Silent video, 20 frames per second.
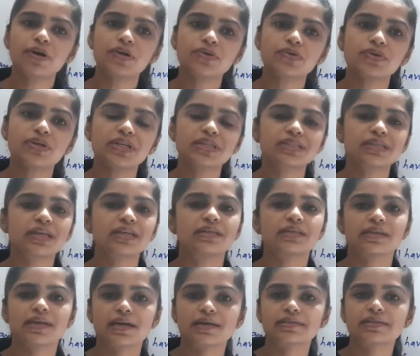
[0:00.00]
unit cell
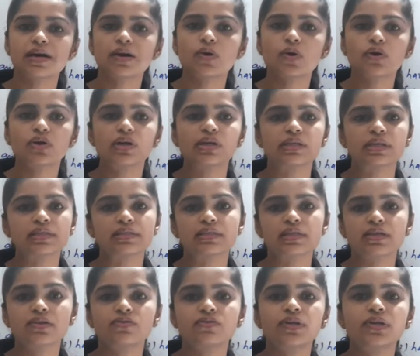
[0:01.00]
in hexagonal is
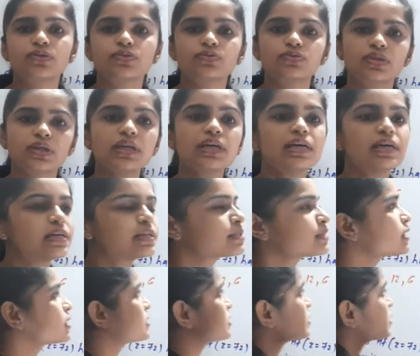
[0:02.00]
equal to the
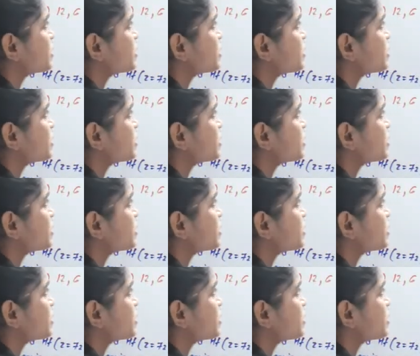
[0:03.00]
6.